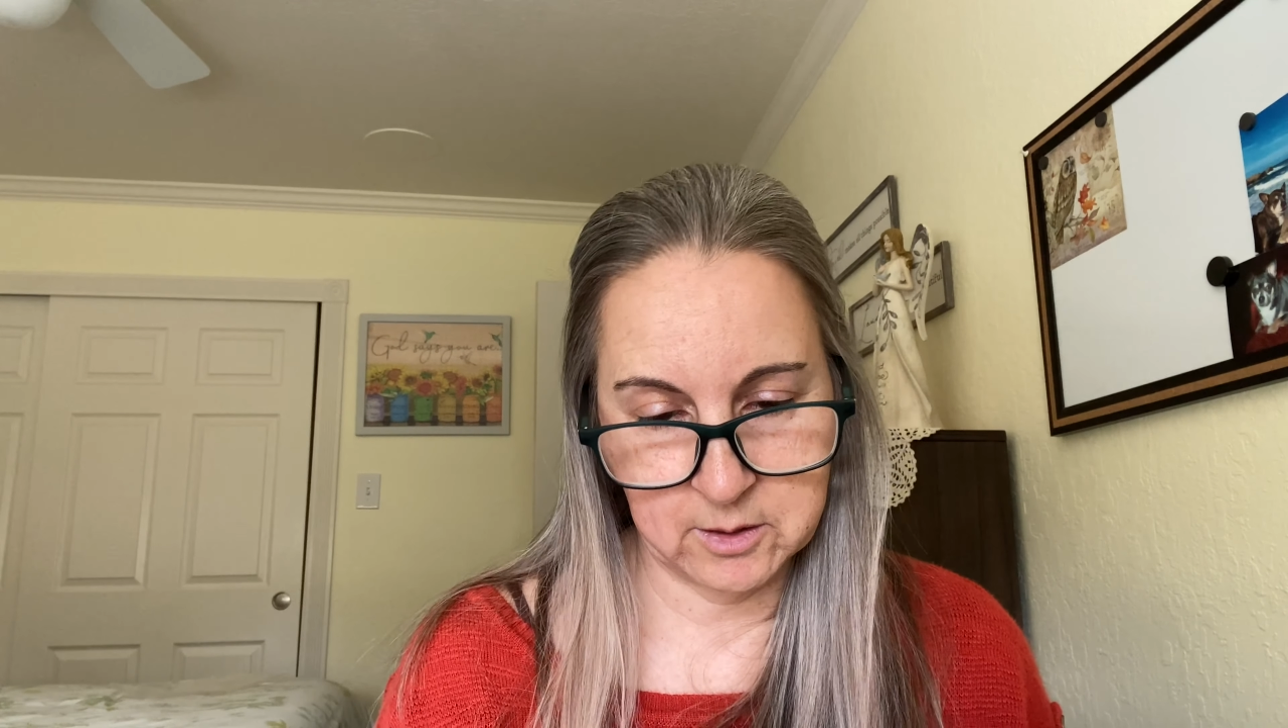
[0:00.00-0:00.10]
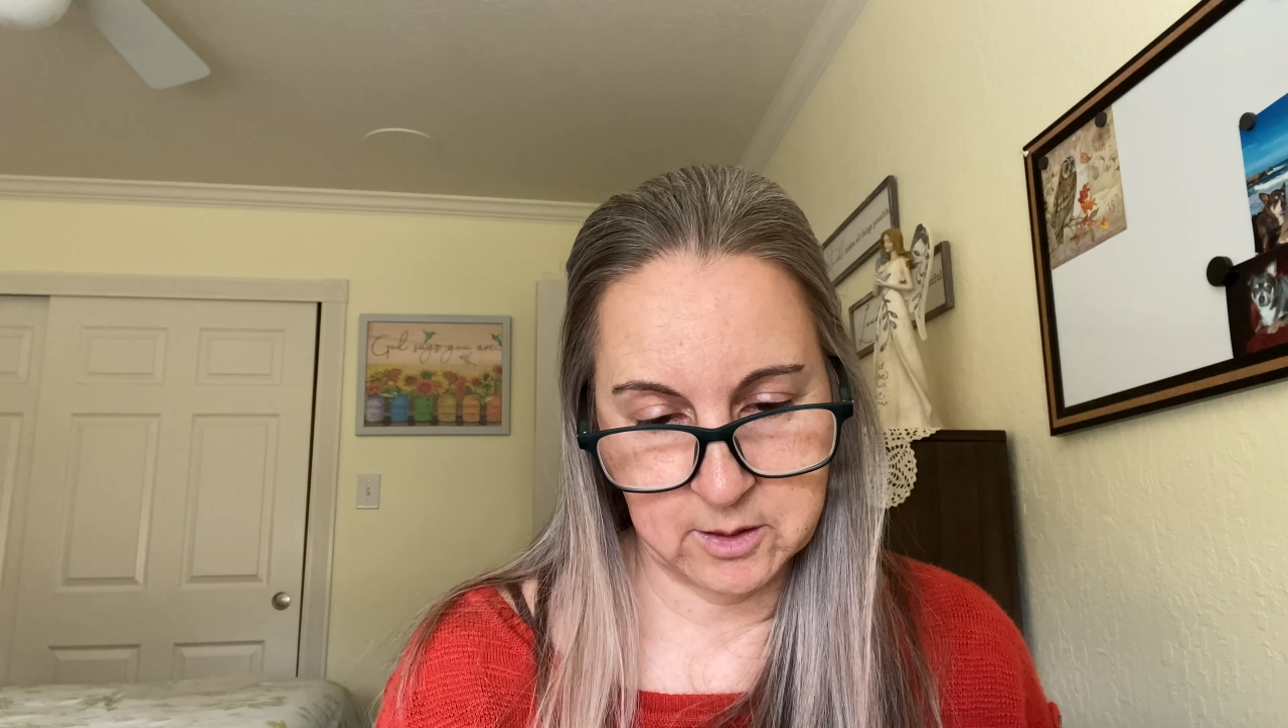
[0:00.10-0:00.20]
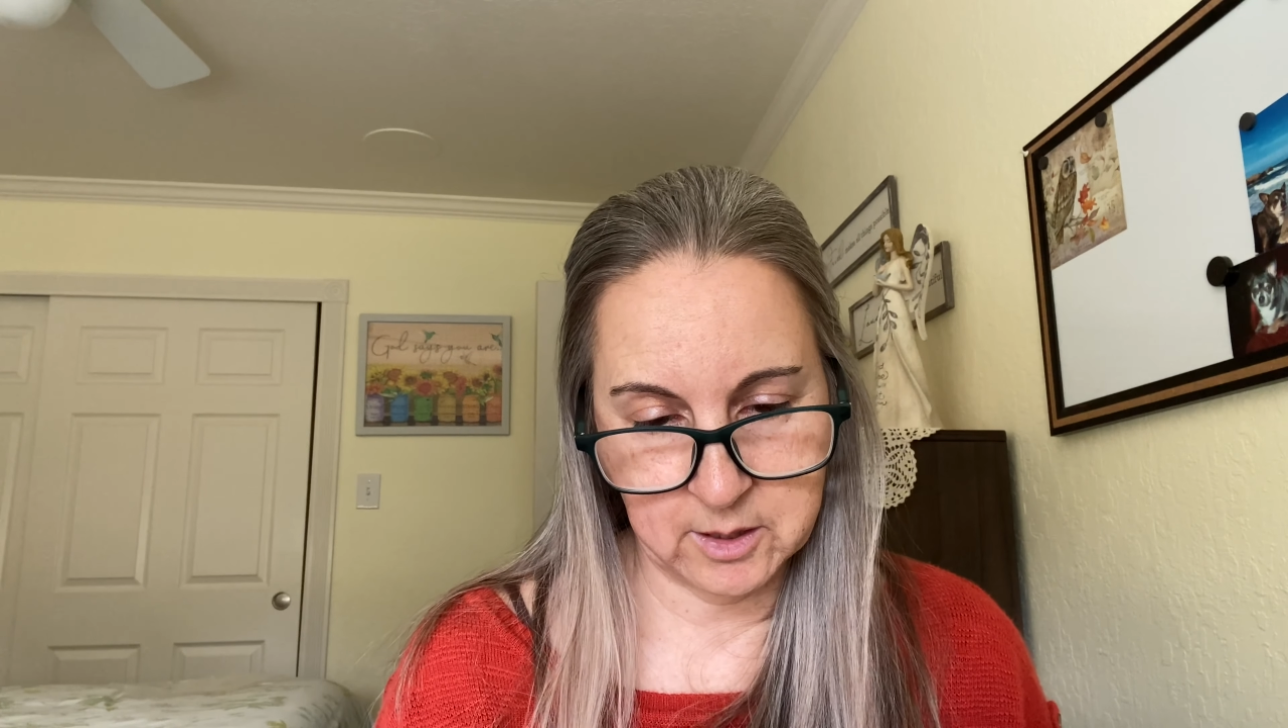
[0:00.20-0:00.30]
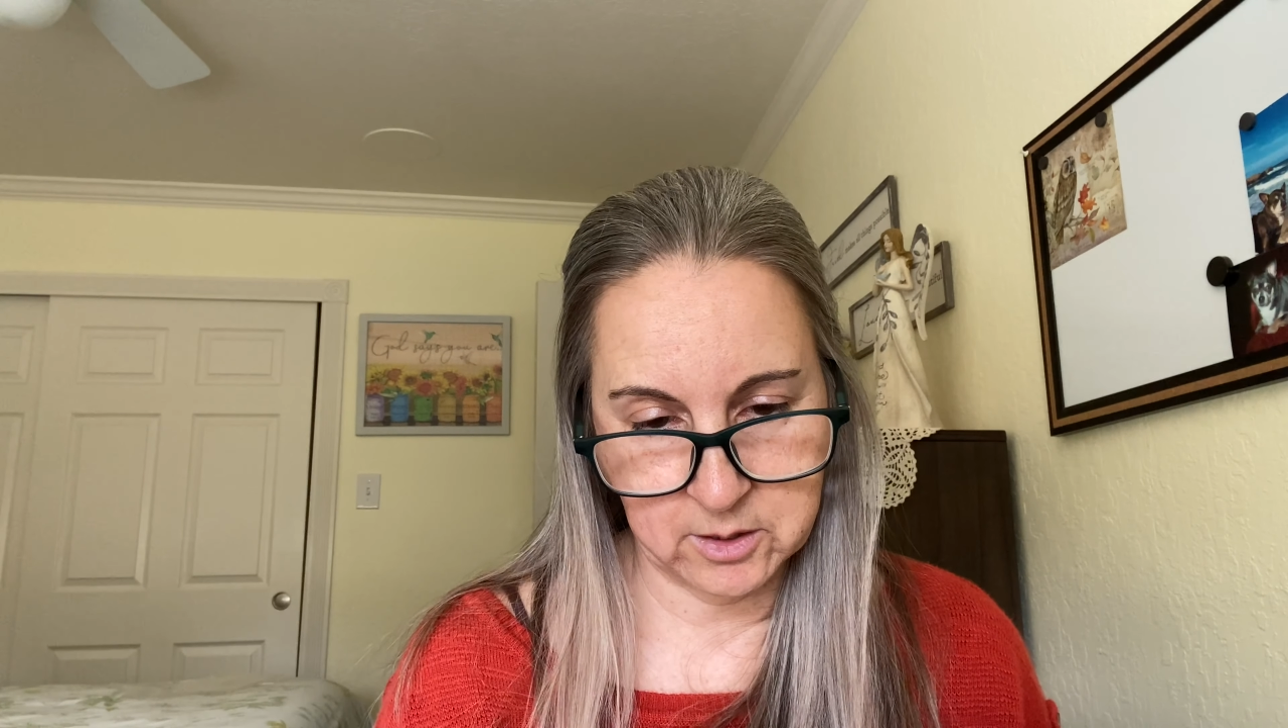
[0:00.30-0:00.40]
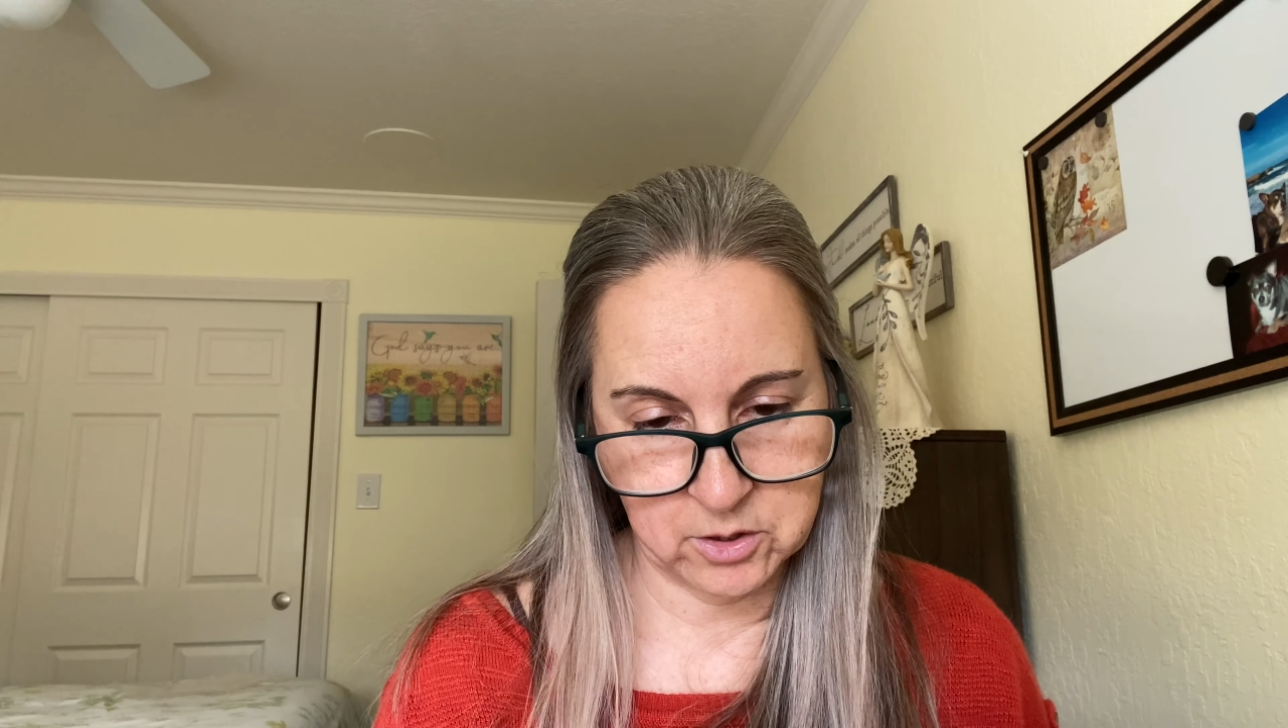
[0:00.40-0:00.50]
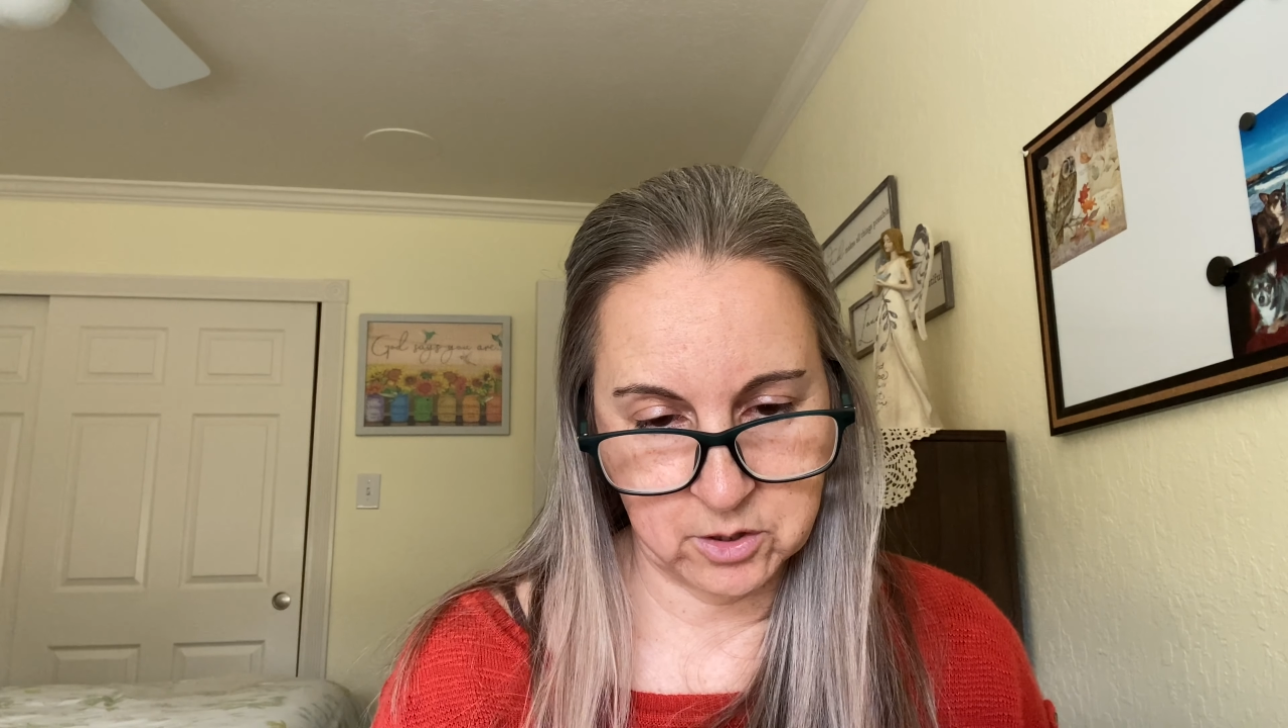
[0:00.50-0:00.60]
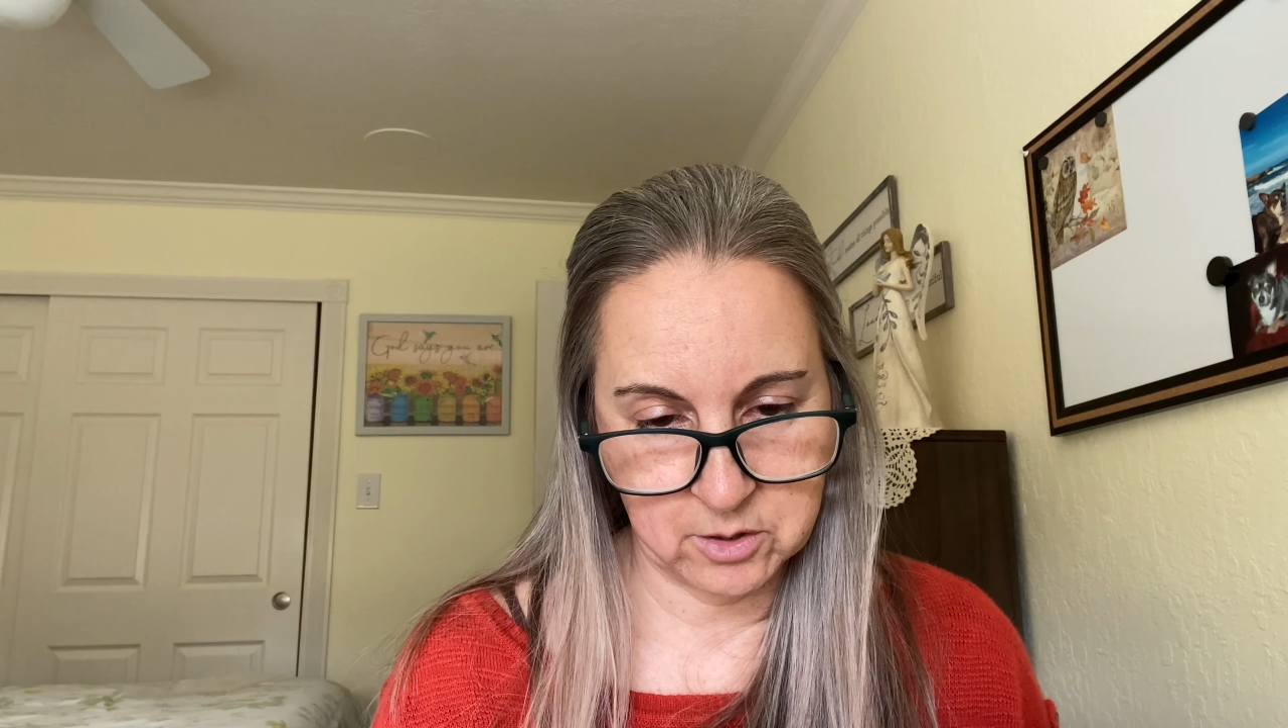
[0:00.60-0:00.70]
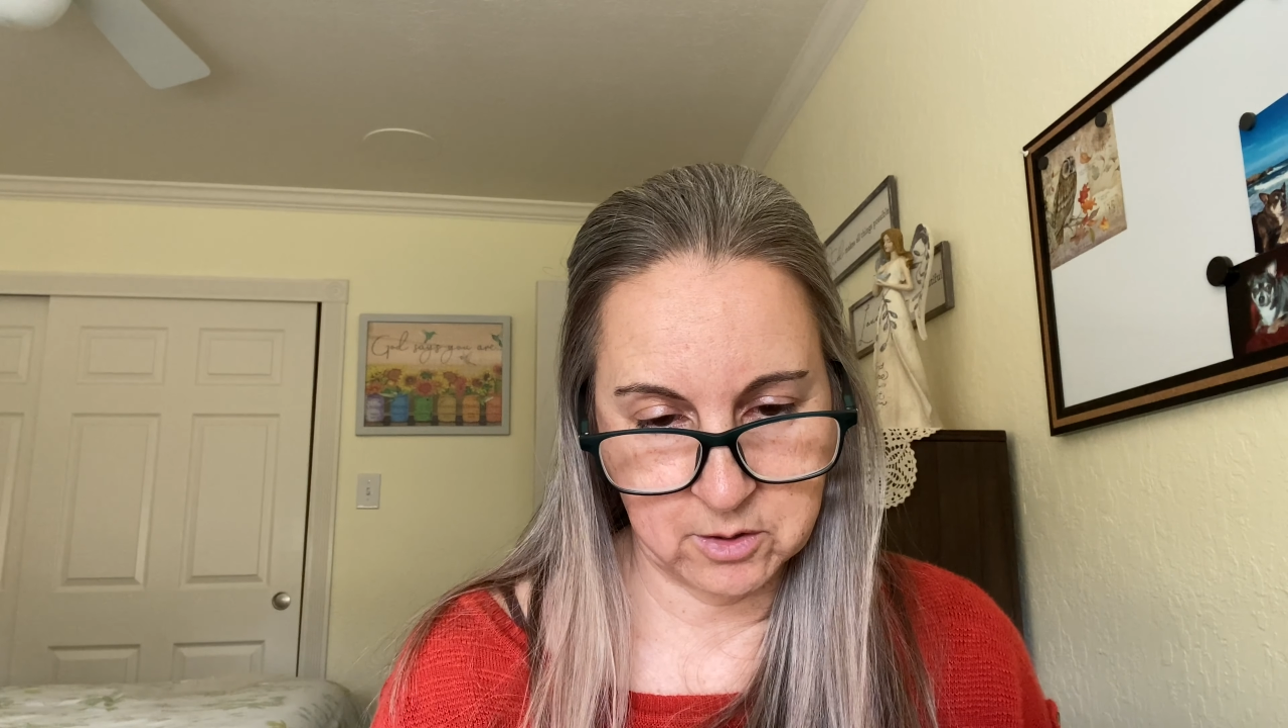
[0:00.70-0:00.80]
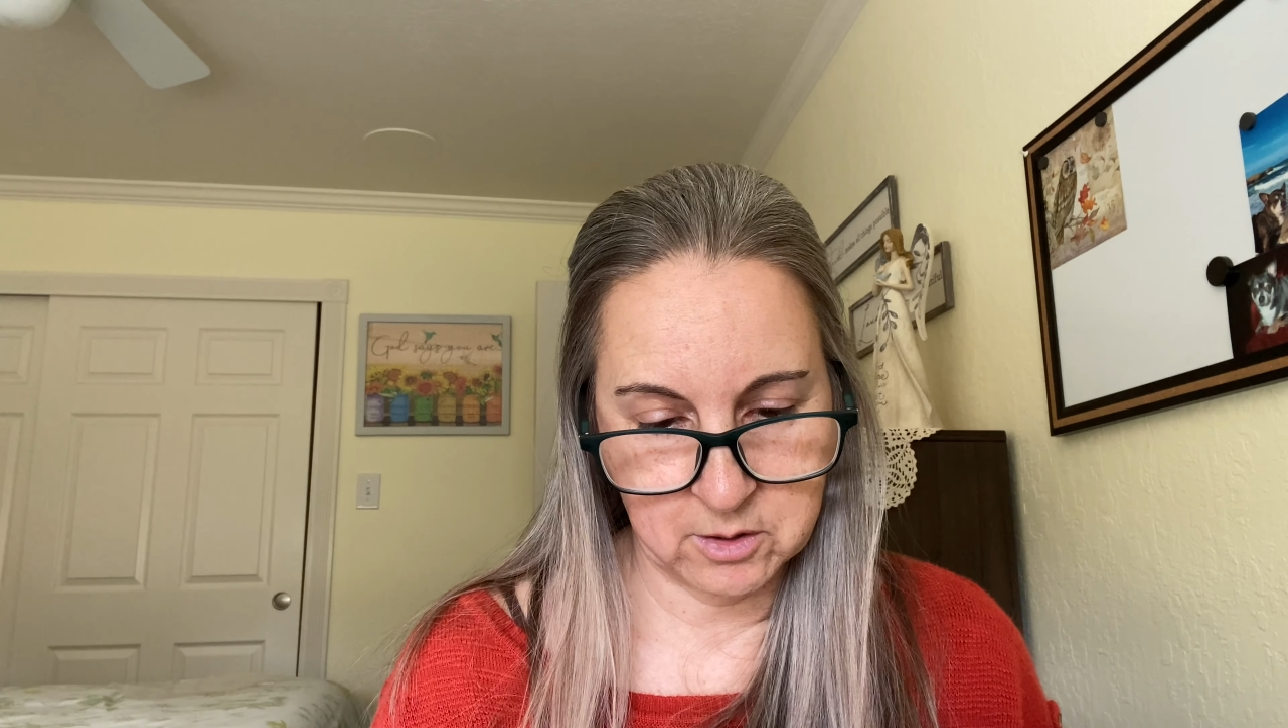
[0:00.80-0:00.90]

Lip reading: stitch,